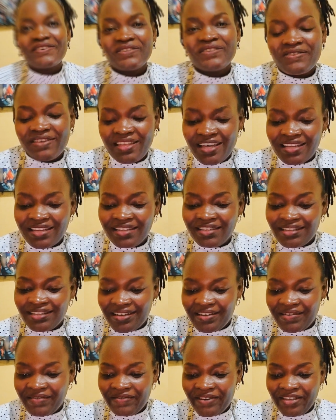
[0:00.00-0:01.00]
go to the
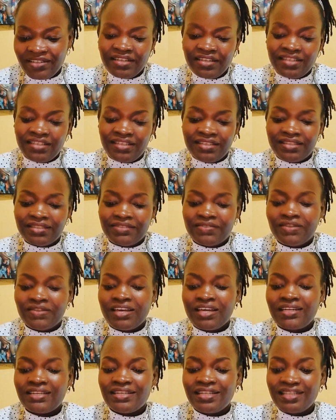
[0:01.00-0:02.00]
disadvantages. So
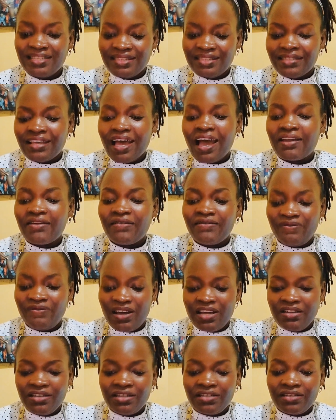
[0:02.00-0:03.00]
the
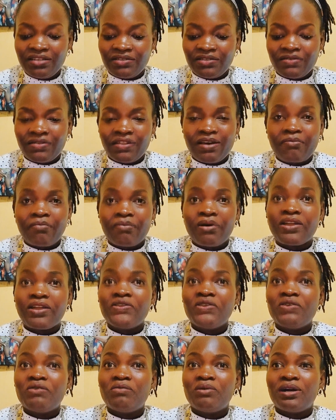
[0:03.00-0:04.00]
disadvantages of the
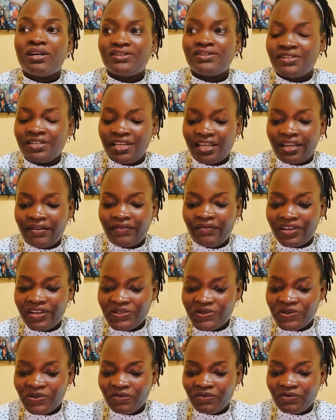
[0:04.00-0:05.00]
manual machine,
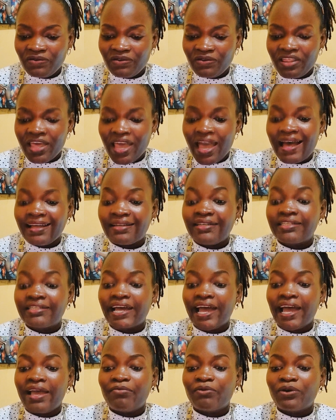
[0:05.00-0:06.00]
first of all, they are
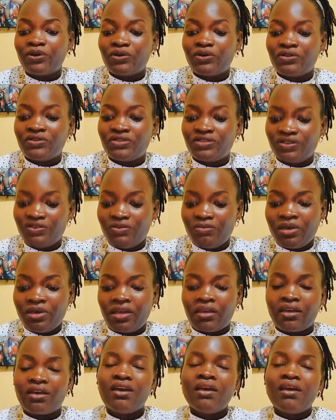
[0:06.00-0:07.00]
time
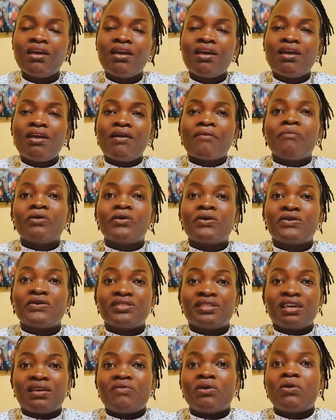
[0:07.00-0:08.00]
consuming
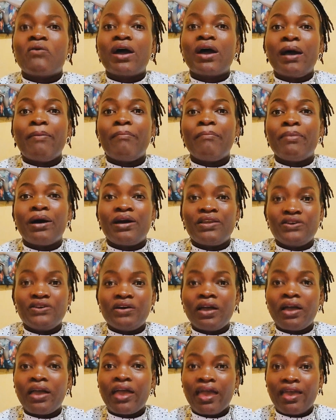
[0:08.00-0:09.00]
because they require
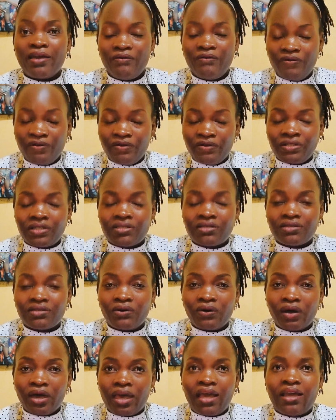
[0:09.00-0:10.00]
manual efforts.
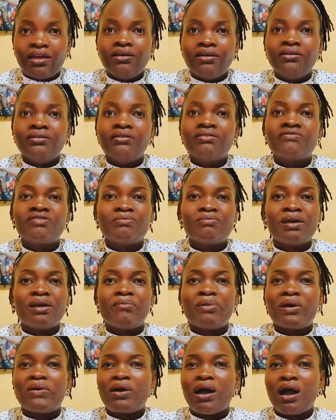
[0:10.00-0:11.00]
Okay,
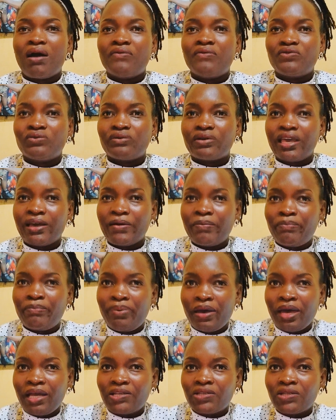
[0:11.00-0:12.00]
remember, you have to keep
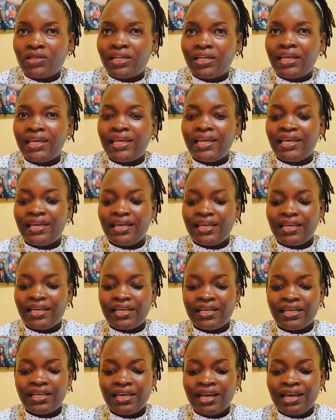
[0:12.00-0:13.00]
pedaling